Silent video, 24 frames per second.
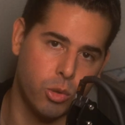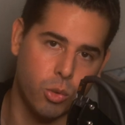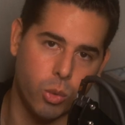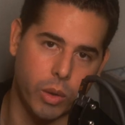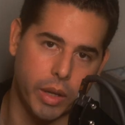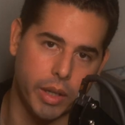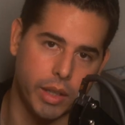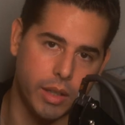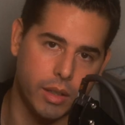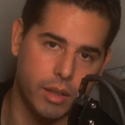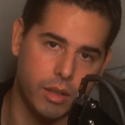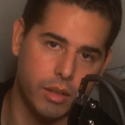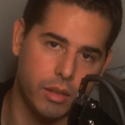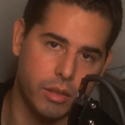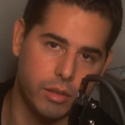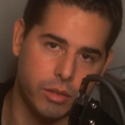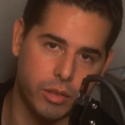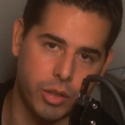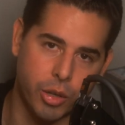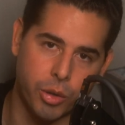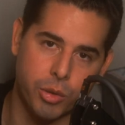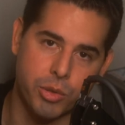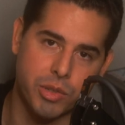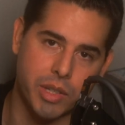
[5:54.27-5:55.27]
20
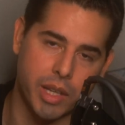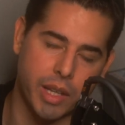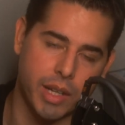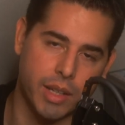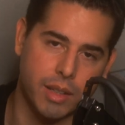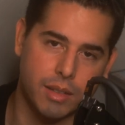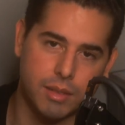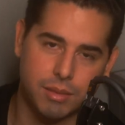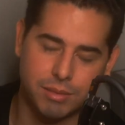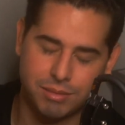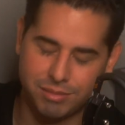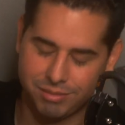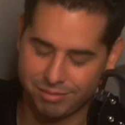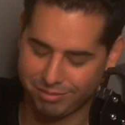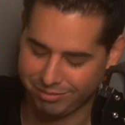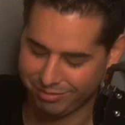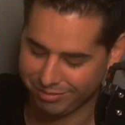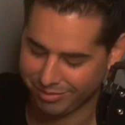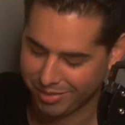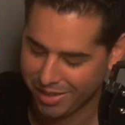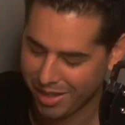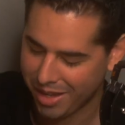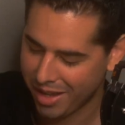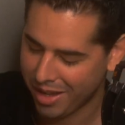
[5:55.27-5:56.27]
goes at it.
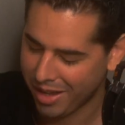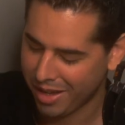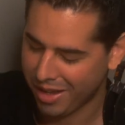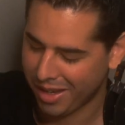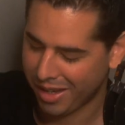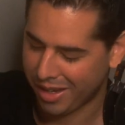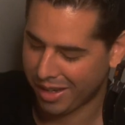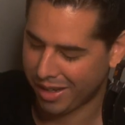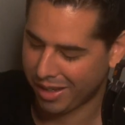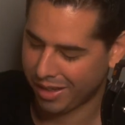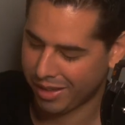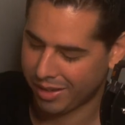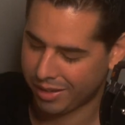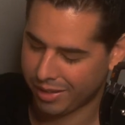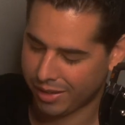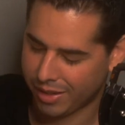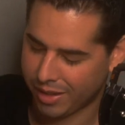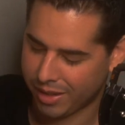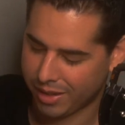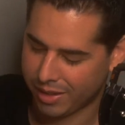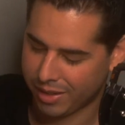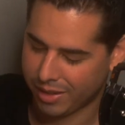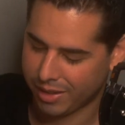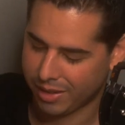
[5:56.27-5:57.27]
And
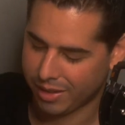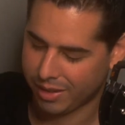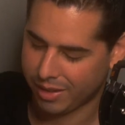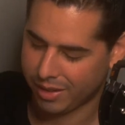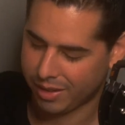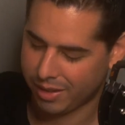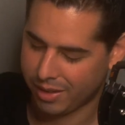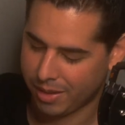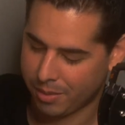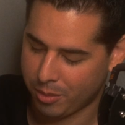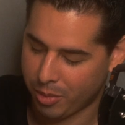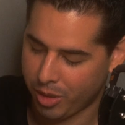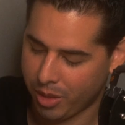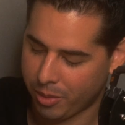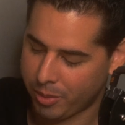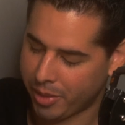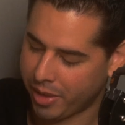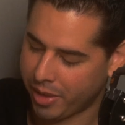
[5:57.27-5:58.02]
I'm all